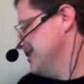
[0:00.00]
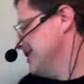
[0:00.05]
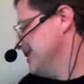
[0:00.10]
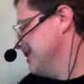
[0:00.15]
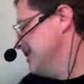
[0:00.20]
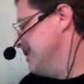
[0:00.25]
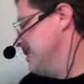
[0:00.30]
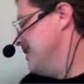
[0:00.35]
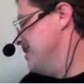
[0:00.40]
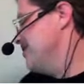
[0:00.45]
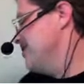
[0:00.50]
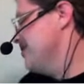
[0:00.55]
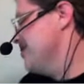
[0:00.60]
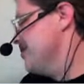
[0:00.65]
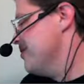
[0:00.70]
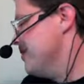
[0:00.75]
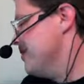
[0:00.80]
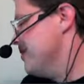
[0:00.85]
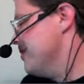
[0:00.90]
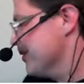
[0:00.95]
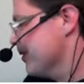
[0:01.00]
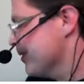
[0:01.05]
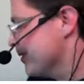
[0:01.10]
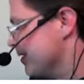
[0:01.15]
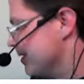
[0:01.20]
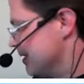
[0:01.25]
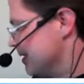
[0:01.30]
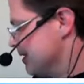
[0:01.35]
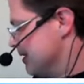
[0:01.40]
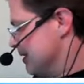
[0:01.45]
Because I
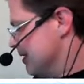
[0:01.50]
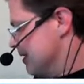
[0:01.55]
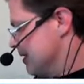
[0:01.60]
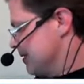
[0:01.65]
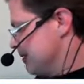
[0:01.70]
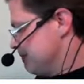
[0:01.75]
cannot tell you, I have